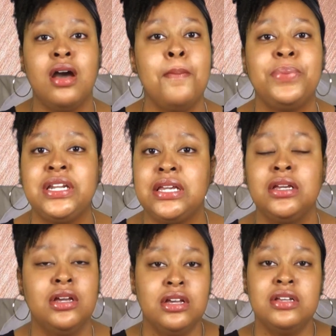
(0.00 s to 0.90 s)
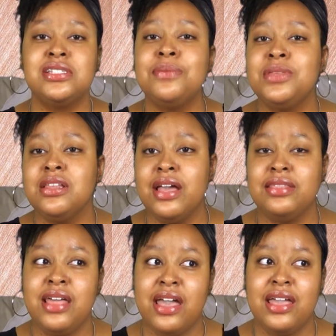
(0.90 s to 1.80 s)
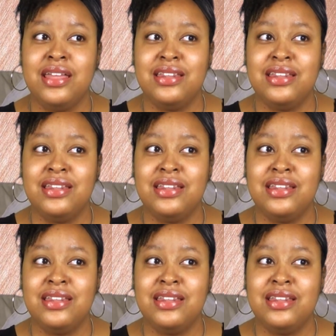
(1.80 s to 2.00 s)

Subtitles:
company, something like that.